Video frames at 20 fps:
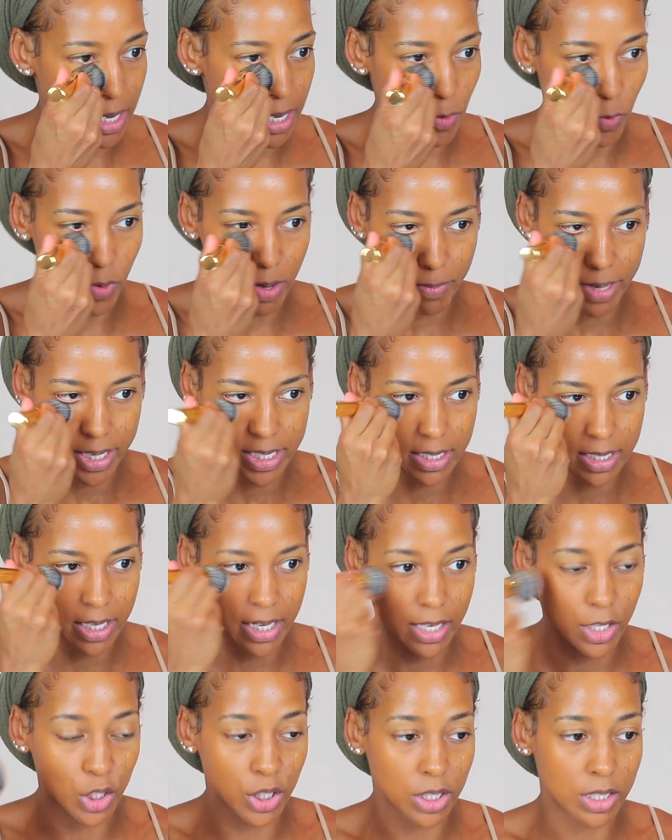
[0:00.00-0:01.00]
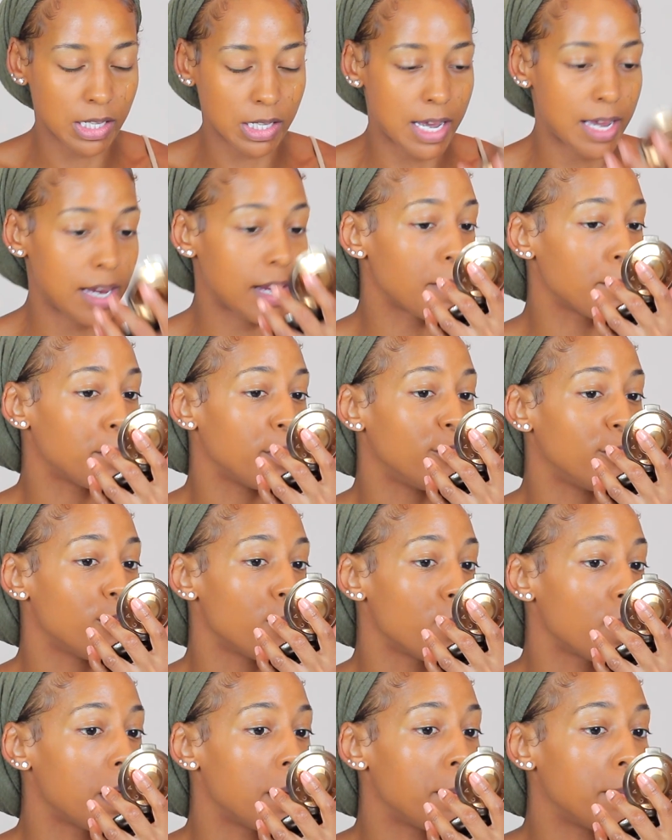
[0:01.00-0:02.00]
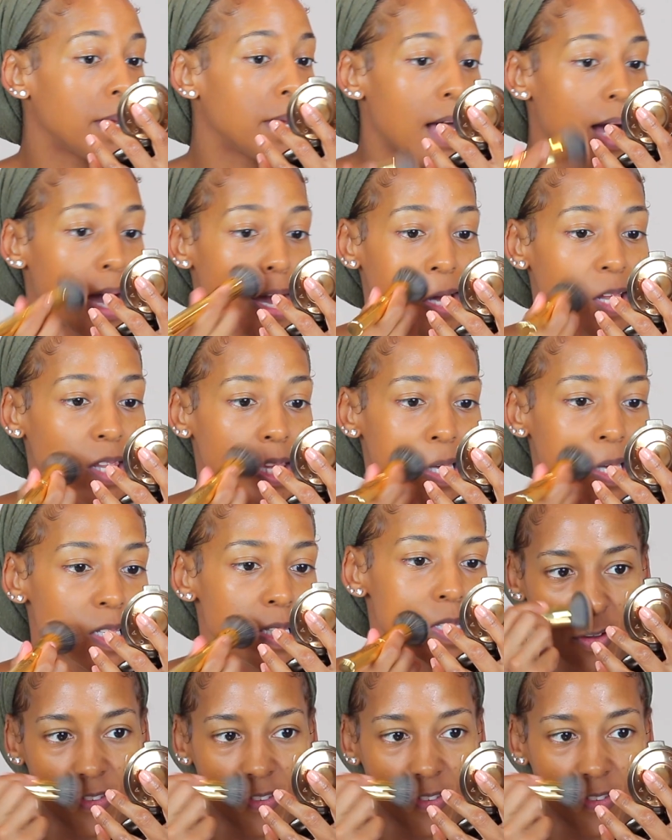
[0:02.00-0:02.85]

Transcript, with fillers: than what my skin looked like before applying this.